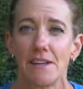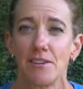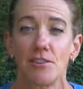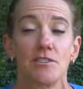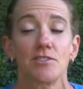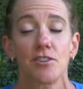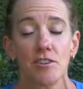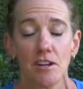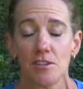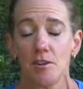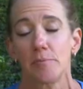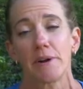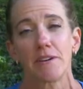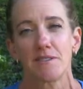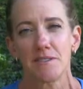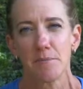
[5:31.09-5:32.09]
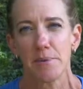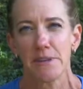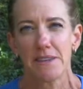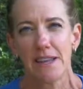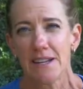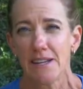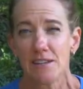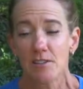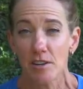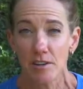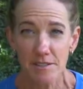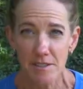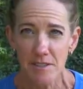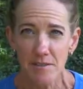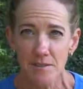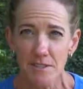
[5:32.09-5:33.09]
You can turn on your parasympathetic
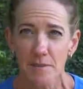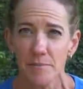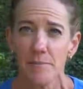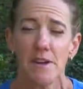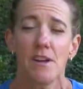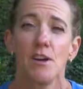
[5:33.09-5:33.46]
nervous system,